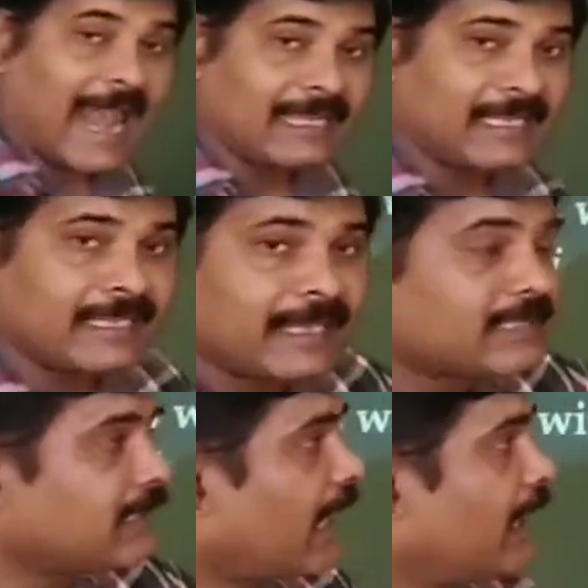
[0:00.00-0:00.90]
anterior
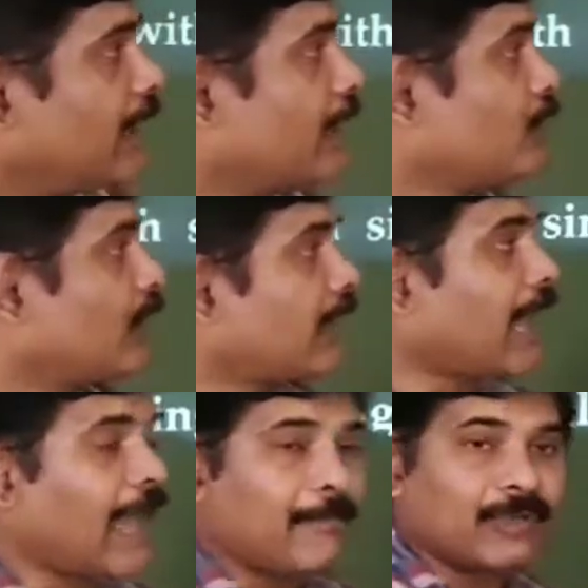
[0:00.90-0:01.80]
side, you can
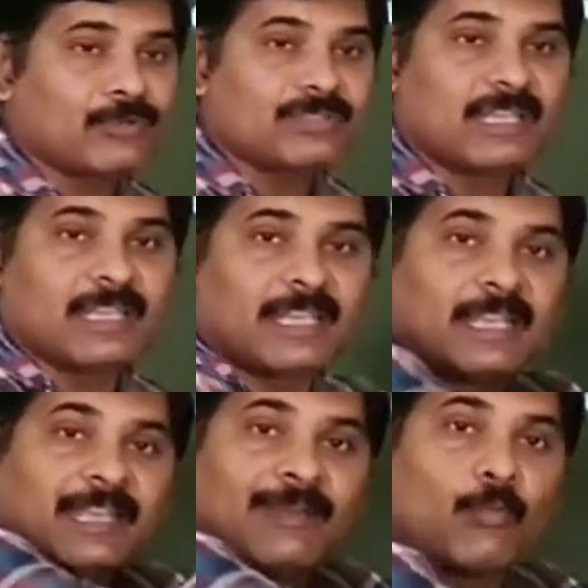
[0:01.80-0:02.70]
happen to
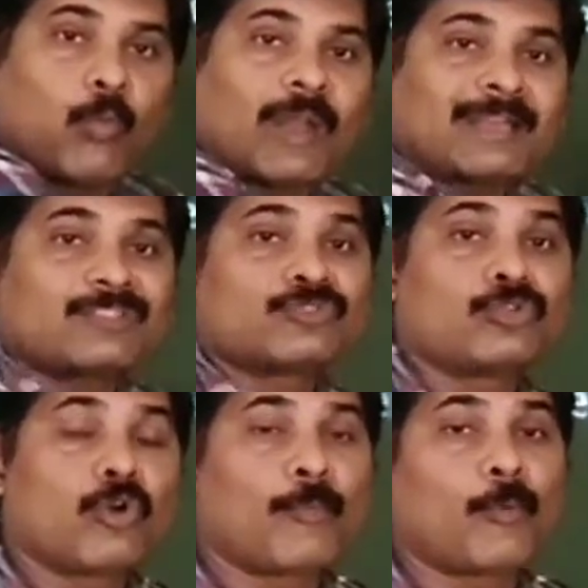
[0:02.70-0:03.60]
see one
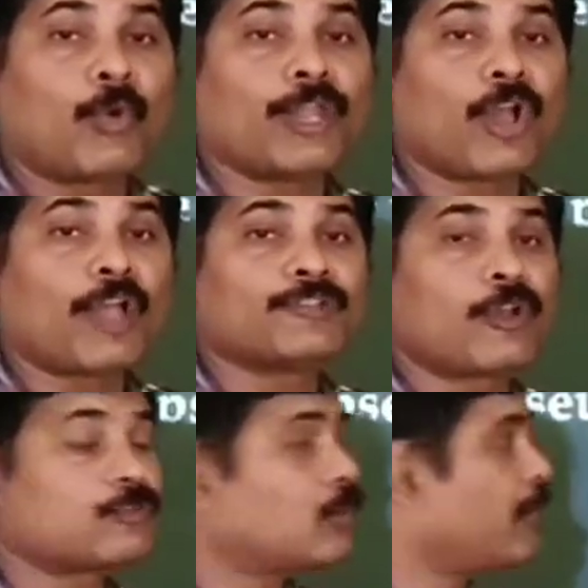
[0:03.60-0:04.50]
pseudopodia is
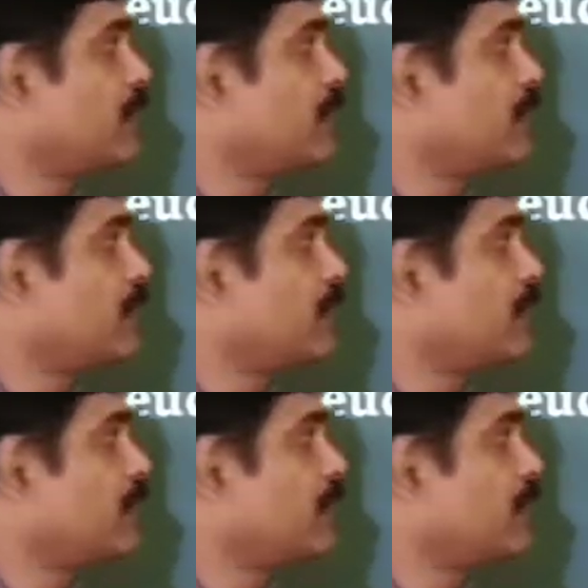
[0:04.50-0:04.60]
also